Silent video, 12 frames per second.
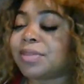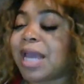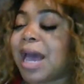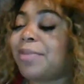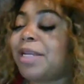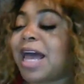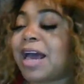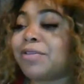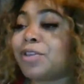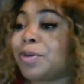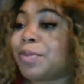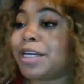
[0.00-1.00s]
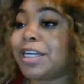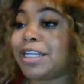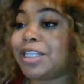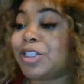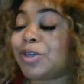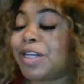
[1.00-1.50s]
I'll be live streaming in
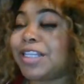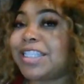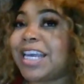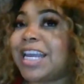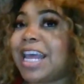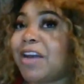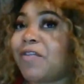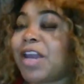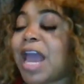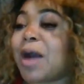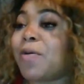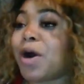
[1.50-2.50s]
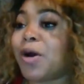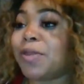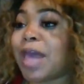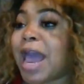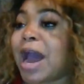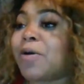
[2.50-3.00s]
these streets, and every hour on
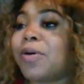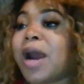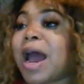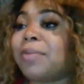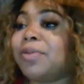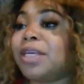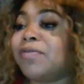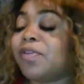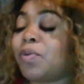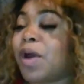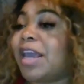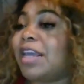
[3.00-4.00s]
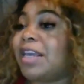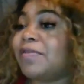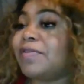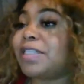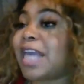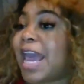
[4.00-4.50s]
the hour, I'll be giving away
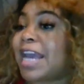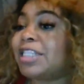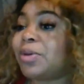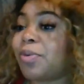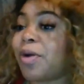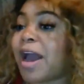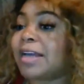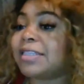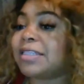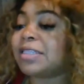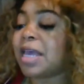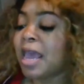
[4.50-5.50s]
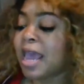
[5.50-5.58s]
gifts, cash, and prizes.